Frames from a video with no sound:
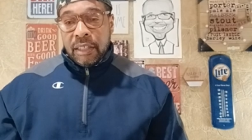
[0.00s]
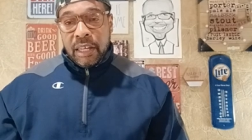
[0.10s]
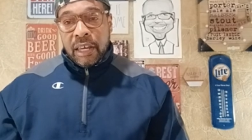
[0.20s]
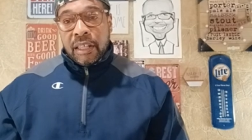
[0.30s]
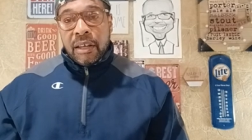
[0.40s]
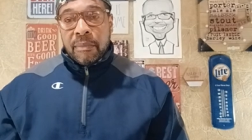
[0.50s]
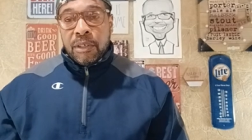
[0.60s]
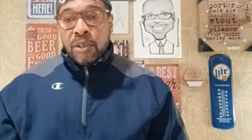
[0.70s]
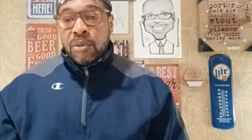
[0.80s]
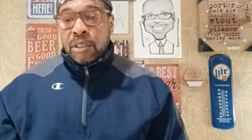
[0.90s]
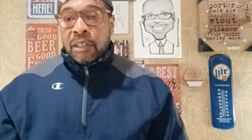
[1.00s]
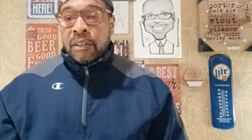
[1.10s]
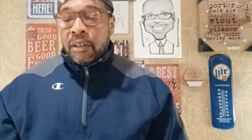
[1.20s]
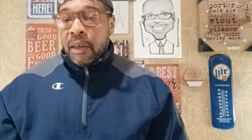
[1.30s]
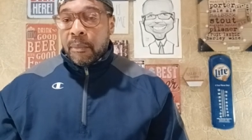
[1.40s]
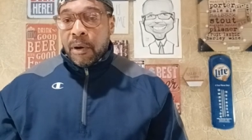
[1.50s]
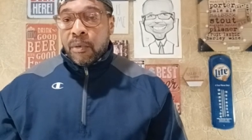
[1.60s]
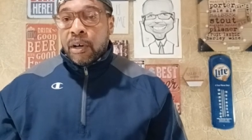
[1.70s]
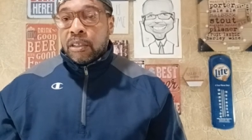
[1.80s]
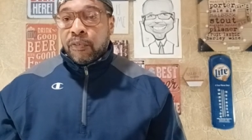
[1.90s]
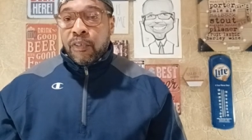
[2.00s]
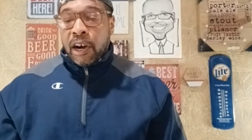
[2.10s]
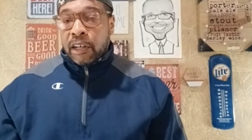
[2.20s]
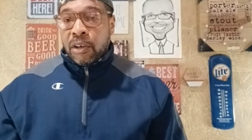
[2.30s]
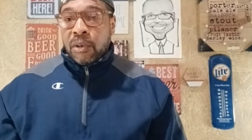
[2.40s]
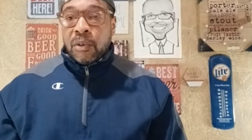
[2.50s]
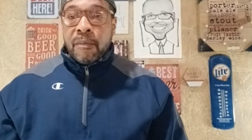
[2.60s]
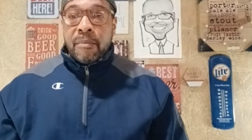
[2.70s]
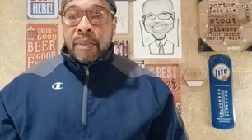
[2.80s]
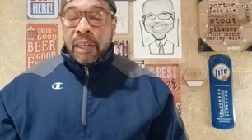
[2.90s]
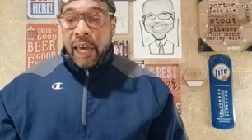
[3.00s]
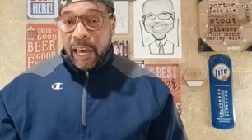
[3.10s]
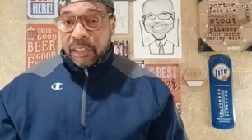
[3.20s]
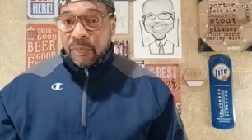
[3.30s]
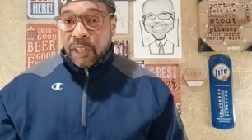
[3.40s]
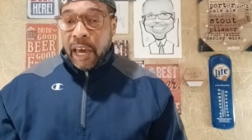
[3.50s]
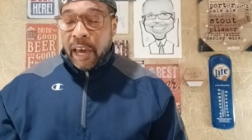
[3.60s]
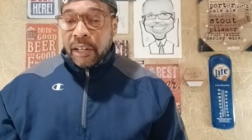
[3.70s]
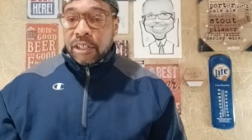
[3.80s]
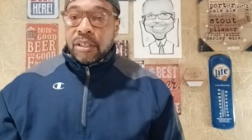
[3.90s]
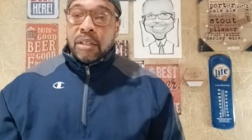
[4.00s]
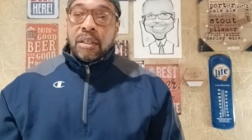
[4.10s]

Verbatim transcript: then I'm using my Wells Fargo Active Cash.